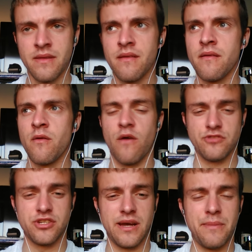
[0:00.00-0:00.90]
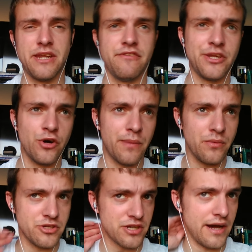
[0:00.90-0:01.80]
Obviously, I made a video about this
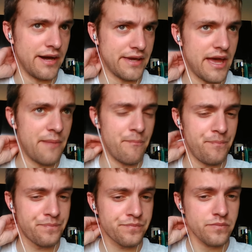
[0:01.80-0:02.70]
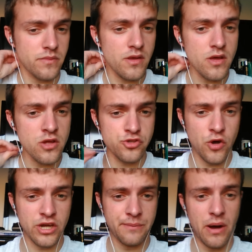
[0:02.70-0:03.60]
guy um, talking
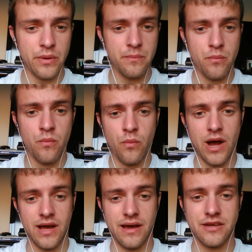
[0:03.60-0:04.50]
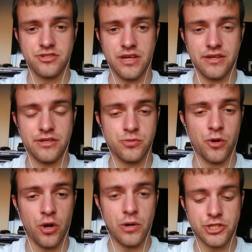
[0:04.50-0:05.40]
about him where I said he's one to
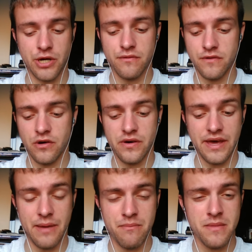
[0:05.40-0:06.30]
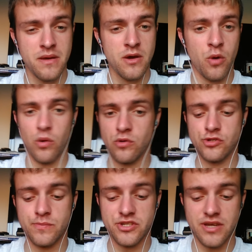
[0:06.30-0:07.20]
watch out for. Um,
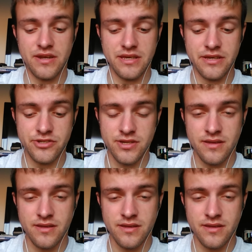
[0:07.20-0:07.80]
100% he is.